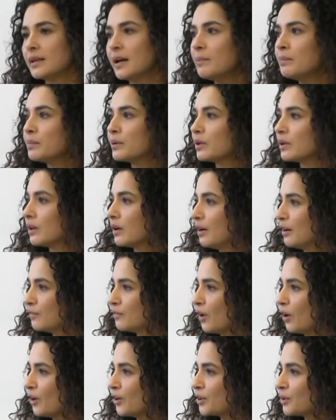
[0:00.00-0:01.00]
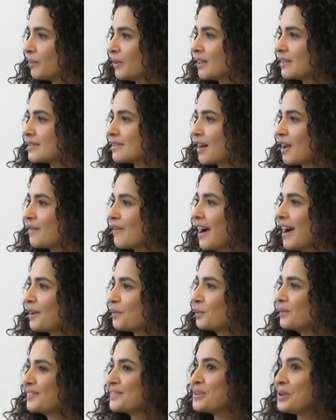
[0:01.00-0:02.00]
number of arguments that I've
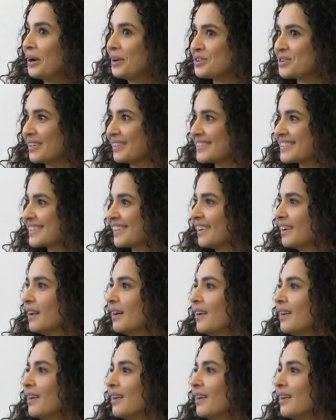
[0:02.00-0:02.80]
had with judges,